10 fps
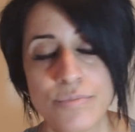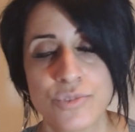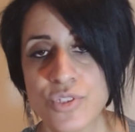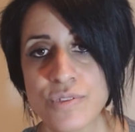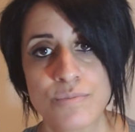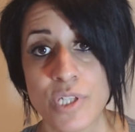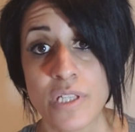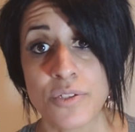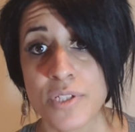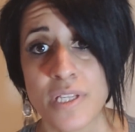just
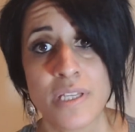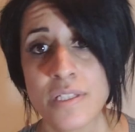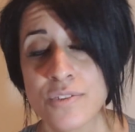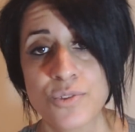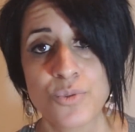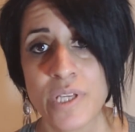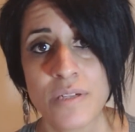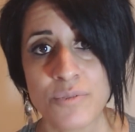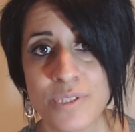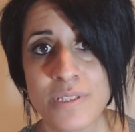regular Canadians who
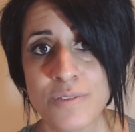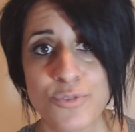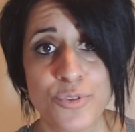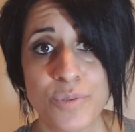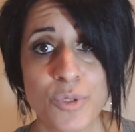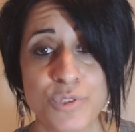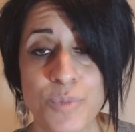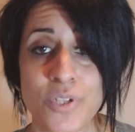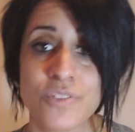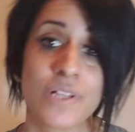can't really, for the most
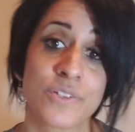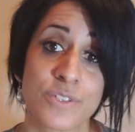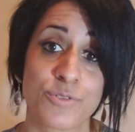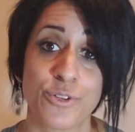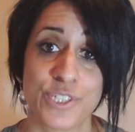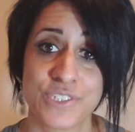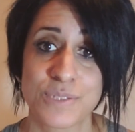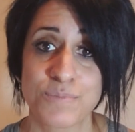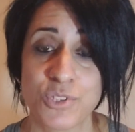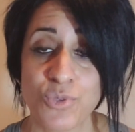part, tell the
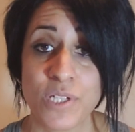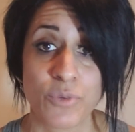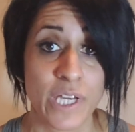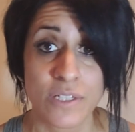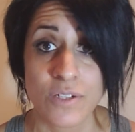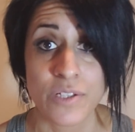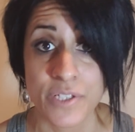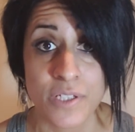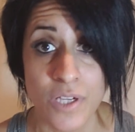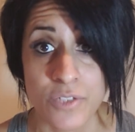difference between a radical and
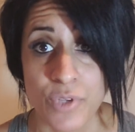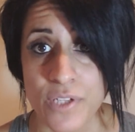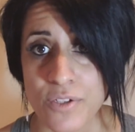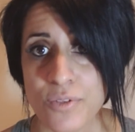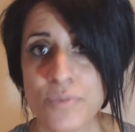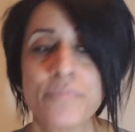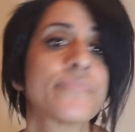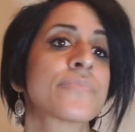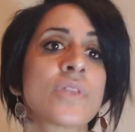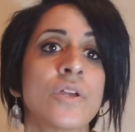a non-radical.
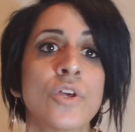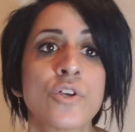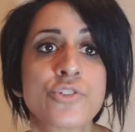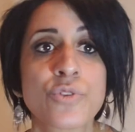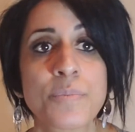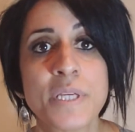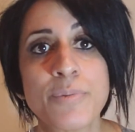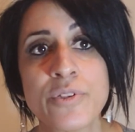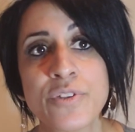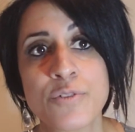So the
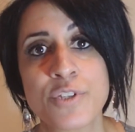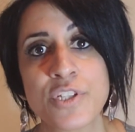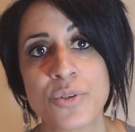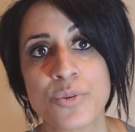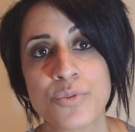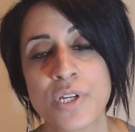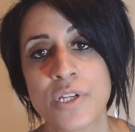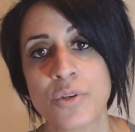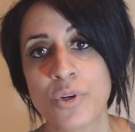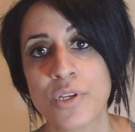people in the video that
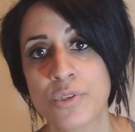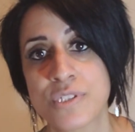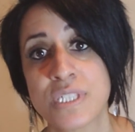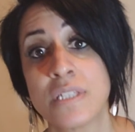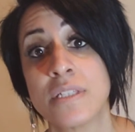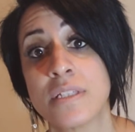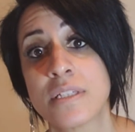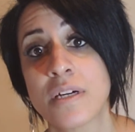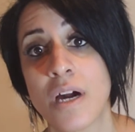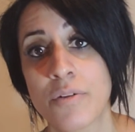you're going to see
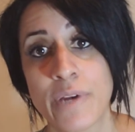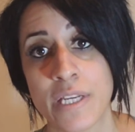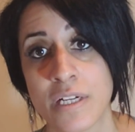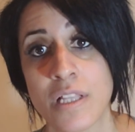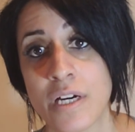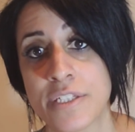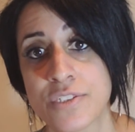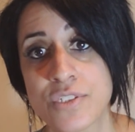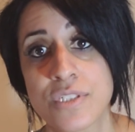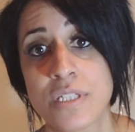are
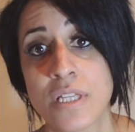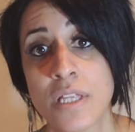radicalized.